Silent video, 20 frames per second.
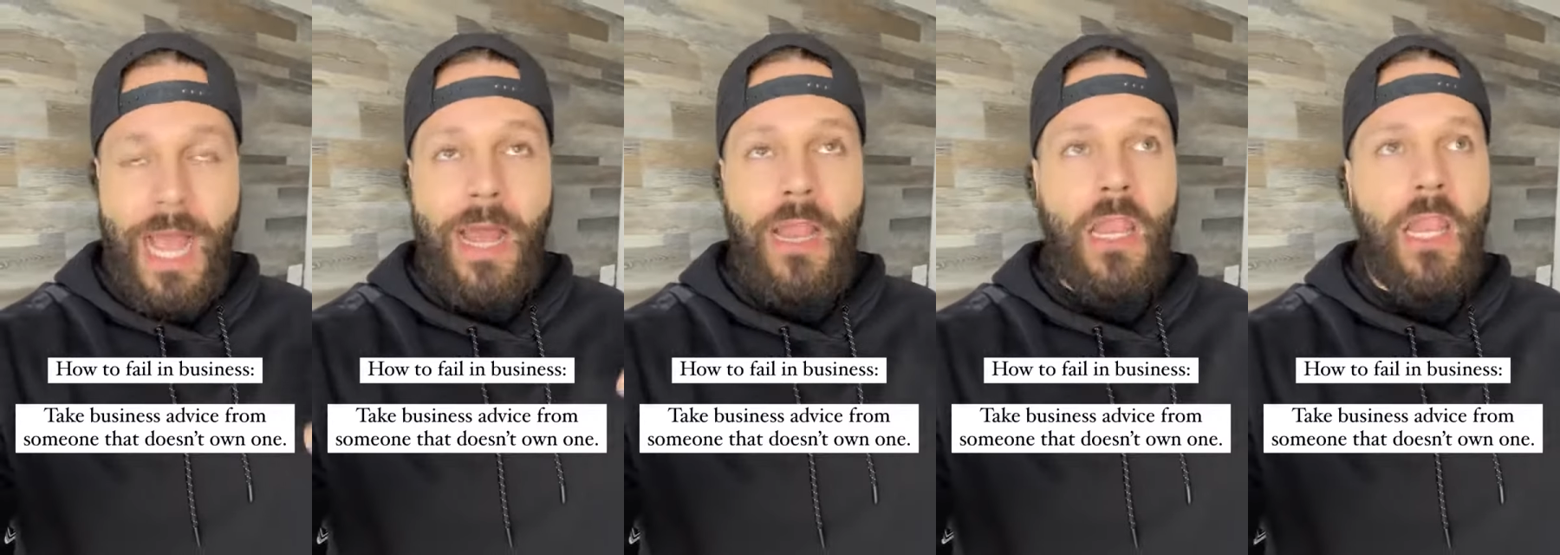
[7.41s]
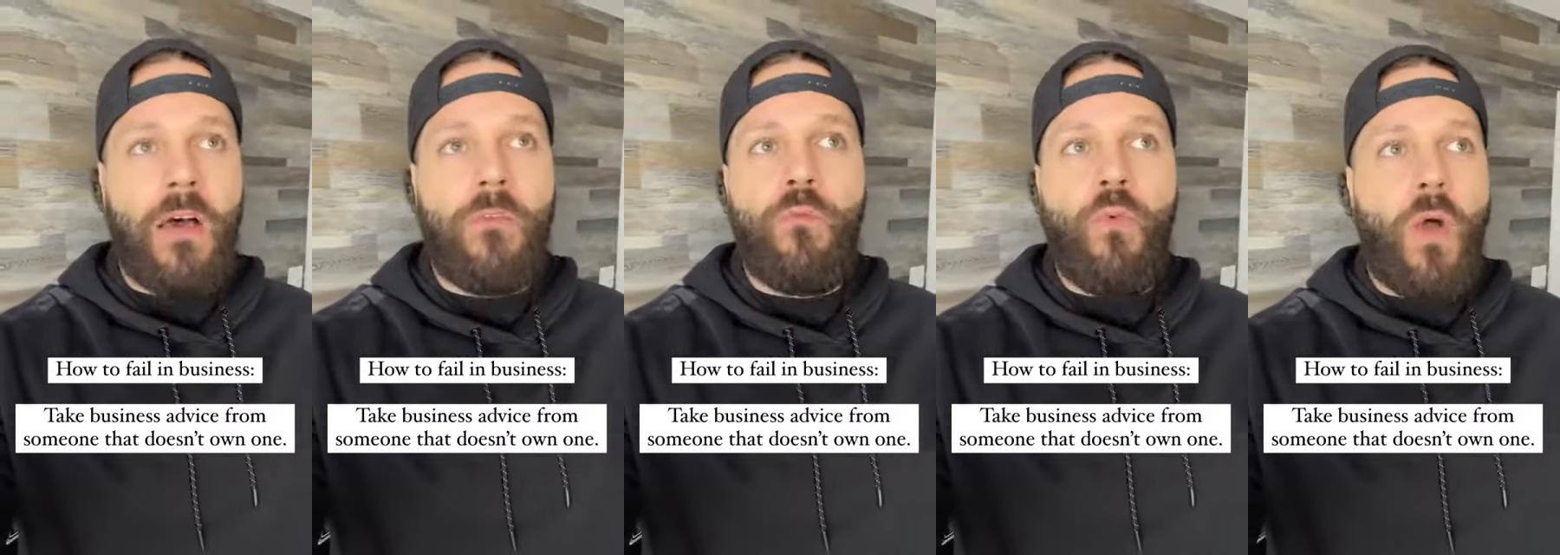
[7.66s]
I
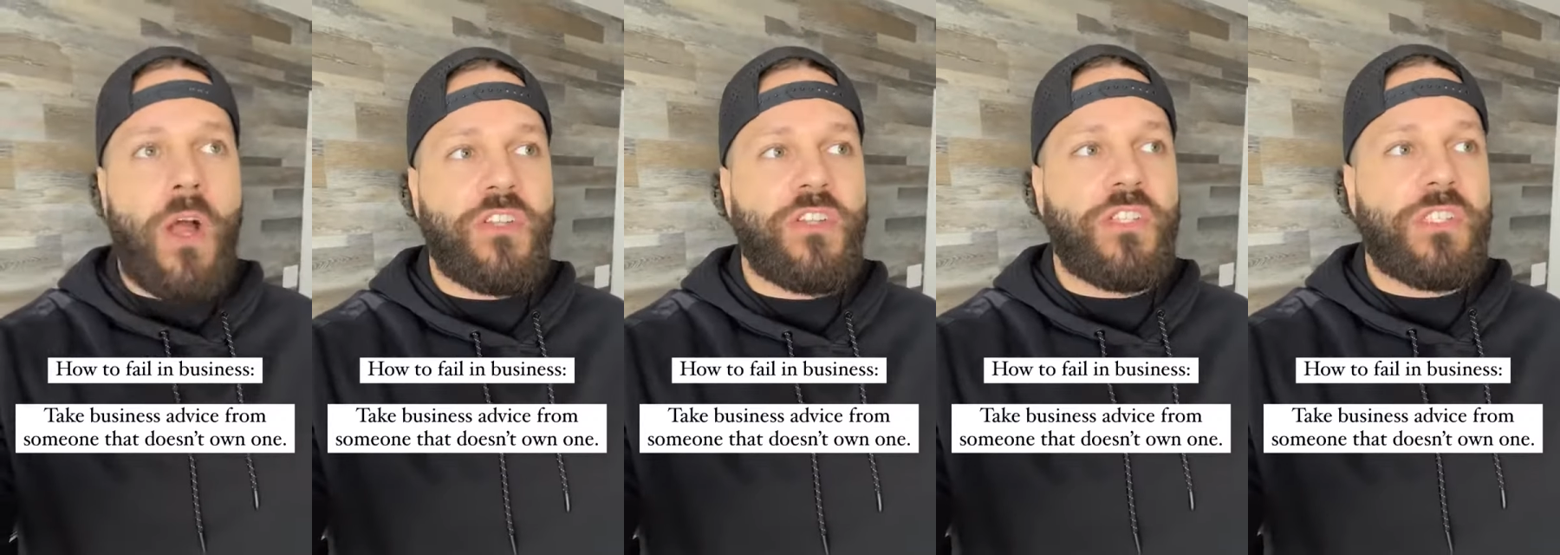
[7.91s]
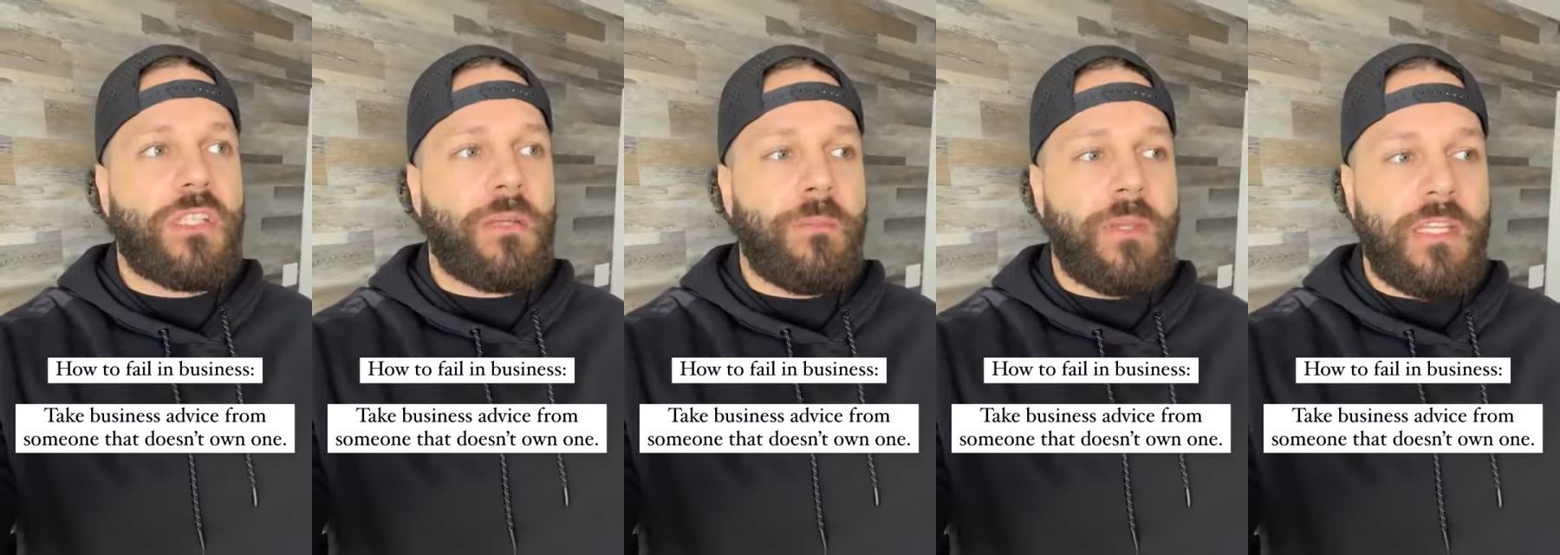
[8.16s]
love
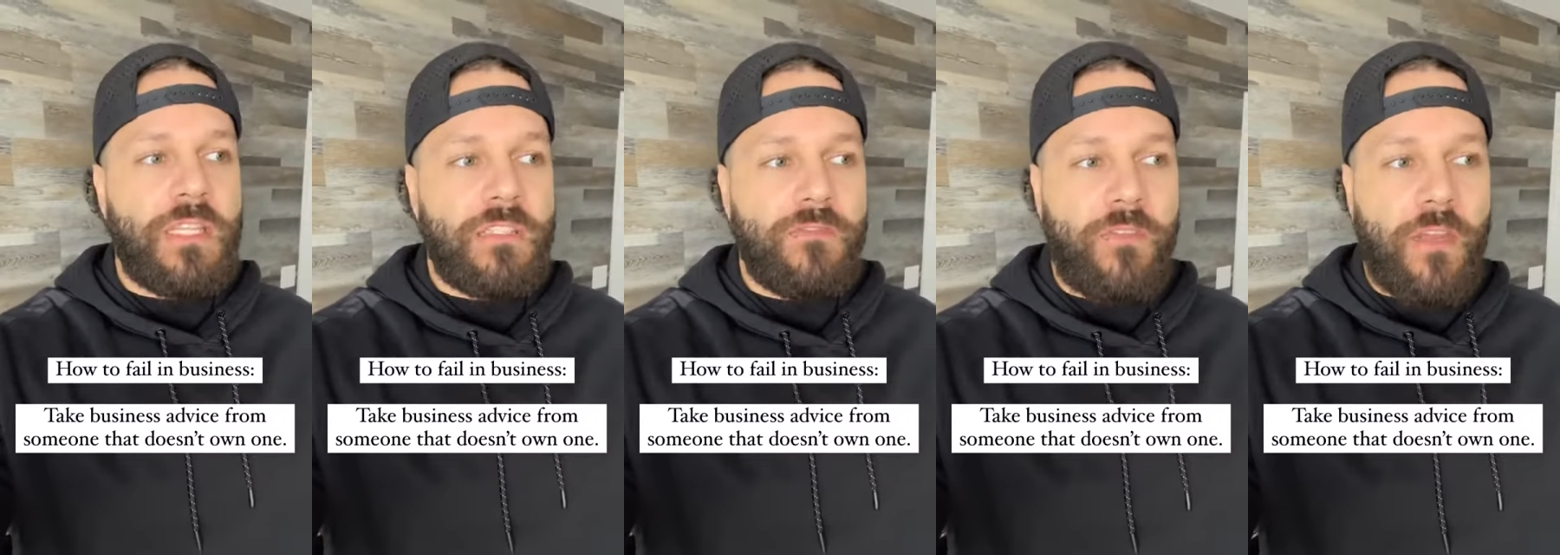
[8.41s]
watching some of these